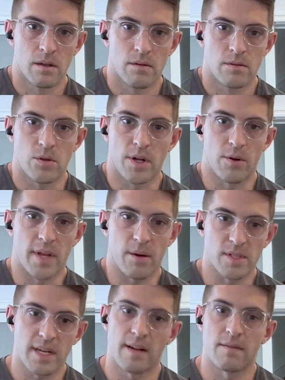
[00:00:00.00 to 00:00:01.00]
So I know that
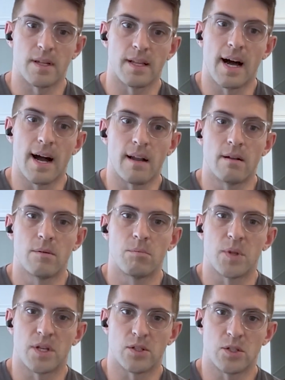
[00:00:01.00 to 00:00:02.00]
was kind of a lot,
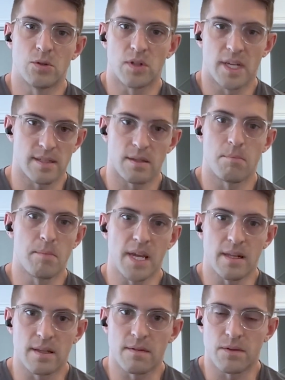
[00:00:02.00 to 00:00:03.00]
but that's the
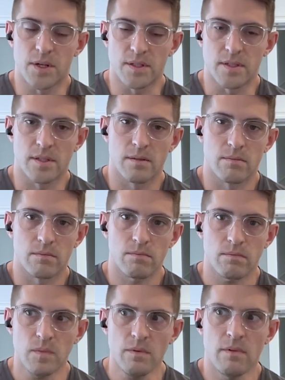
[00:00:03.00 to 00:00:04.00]
main difference.
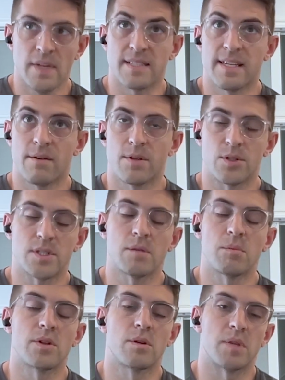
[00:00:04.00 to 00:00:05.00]
That's how they're
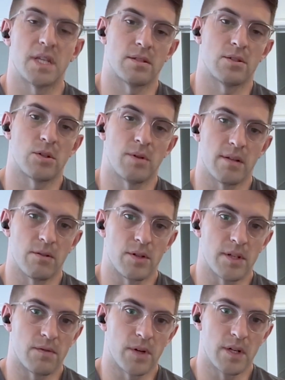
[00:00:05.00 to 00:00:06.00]
similar, but that's also how they're
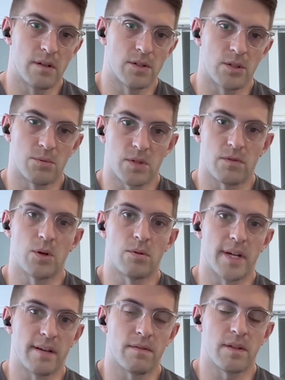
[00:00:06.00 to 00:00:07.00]
different in terms of whole
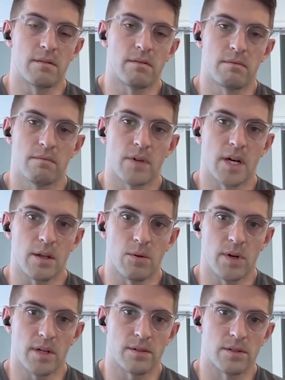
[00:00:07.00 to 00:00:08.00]
life and
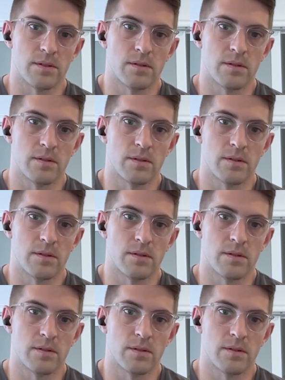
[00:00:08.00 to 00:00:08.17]
IULs.